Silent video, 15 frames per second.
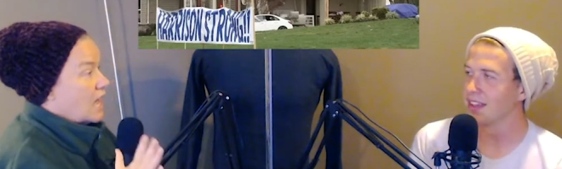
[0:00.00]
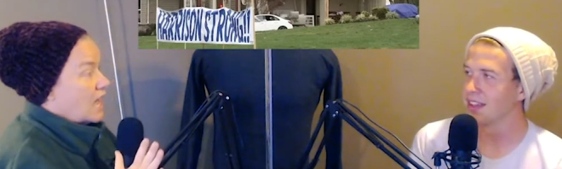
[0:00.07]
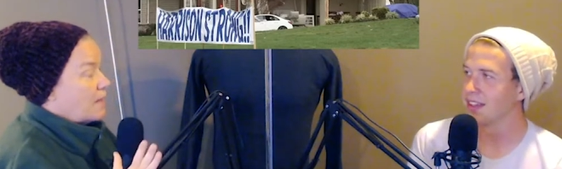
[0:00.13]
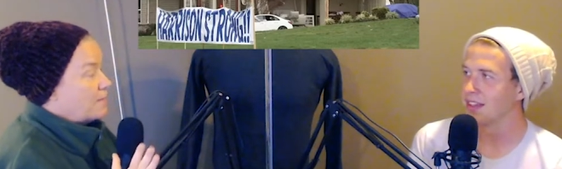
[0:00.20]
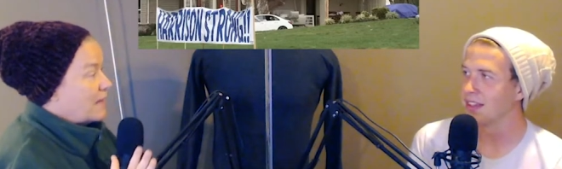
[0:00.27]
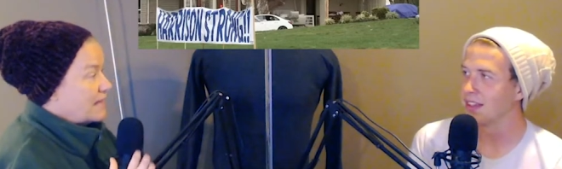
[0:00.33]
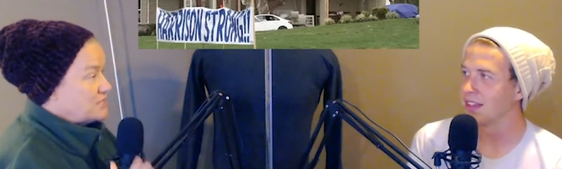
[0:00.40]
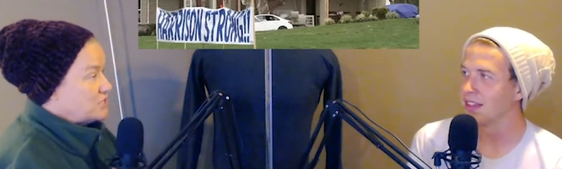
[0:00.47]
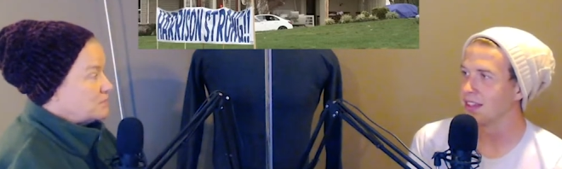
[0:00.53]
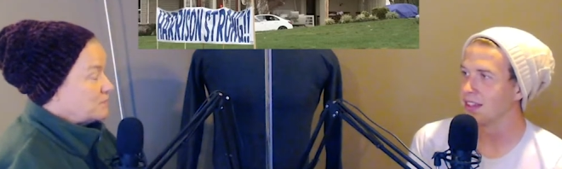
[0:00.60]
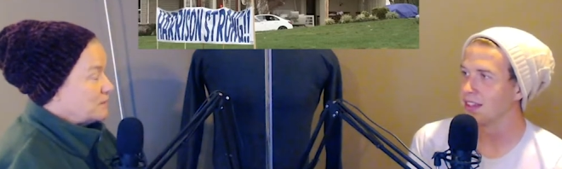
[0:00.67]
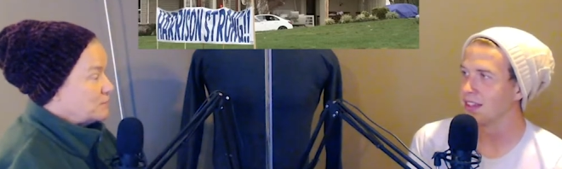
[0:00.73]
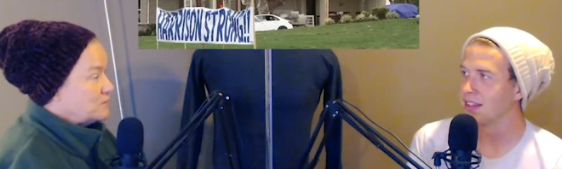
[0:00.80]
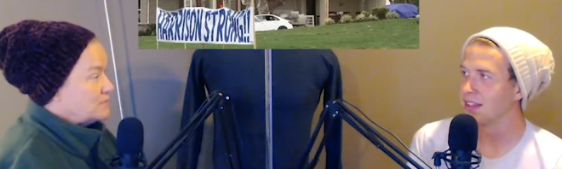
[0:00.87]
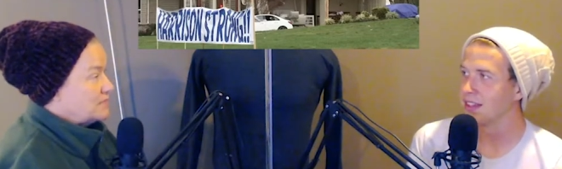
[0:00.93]
Speaker 1: Imagine
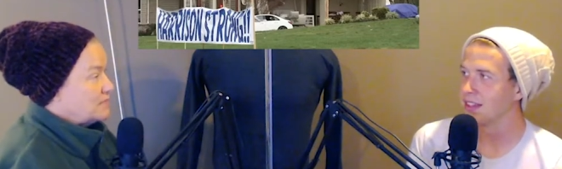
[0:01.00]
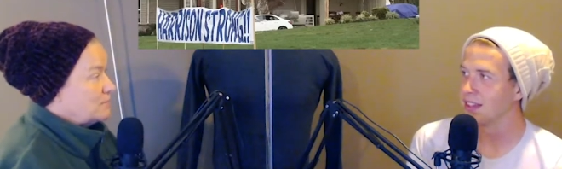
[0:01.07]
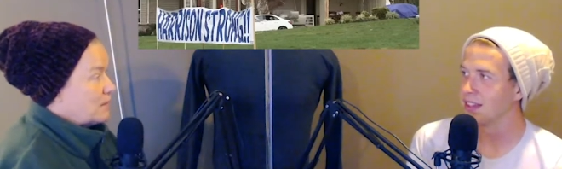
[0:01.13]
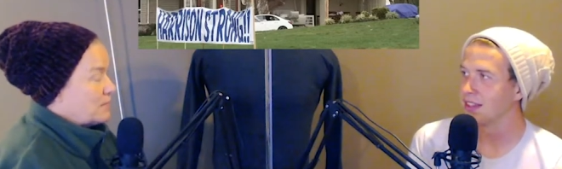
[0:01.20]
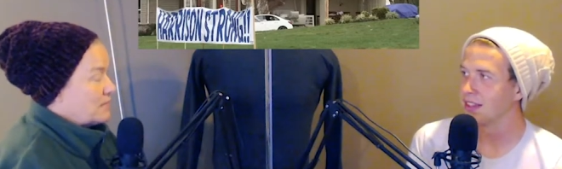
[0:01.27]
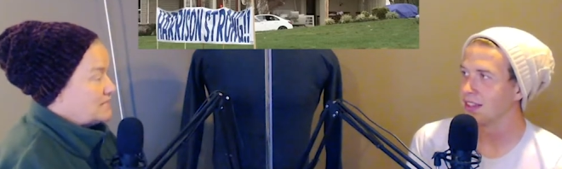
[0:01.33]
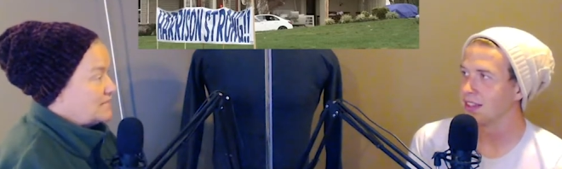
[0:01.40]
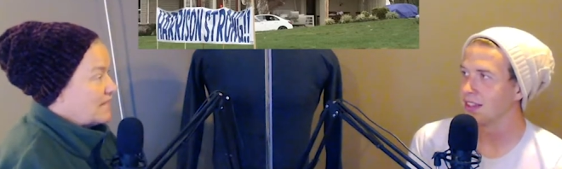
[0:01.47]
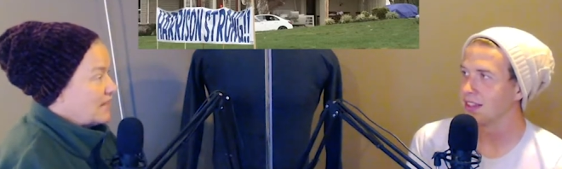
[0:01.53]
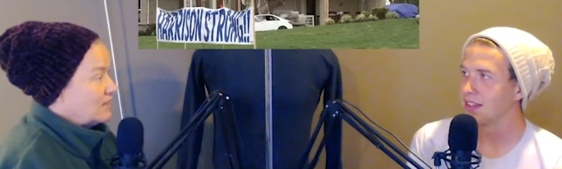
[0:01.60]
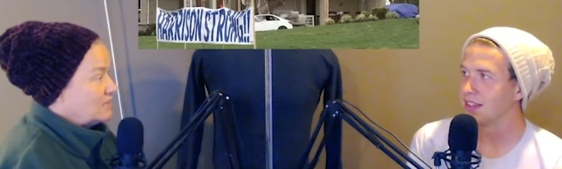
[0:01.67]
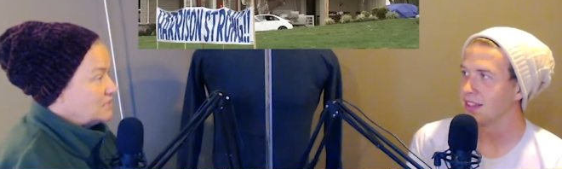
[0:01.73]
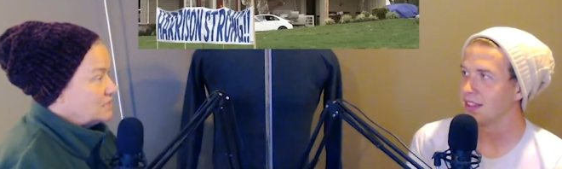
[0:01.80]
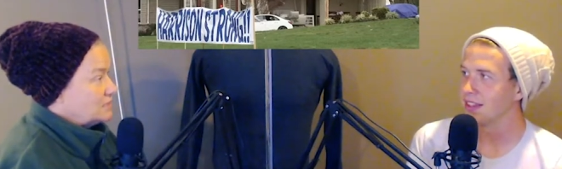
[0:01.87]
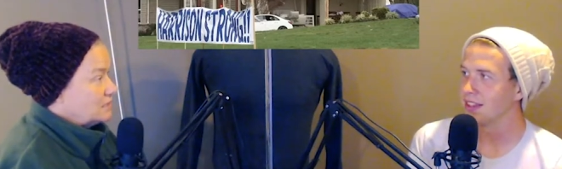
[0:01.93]
people seeing my messy
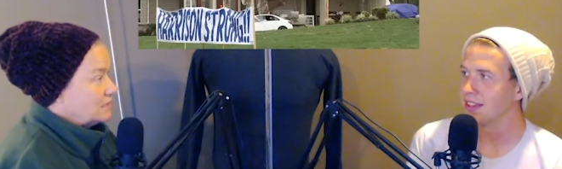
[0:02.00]
house.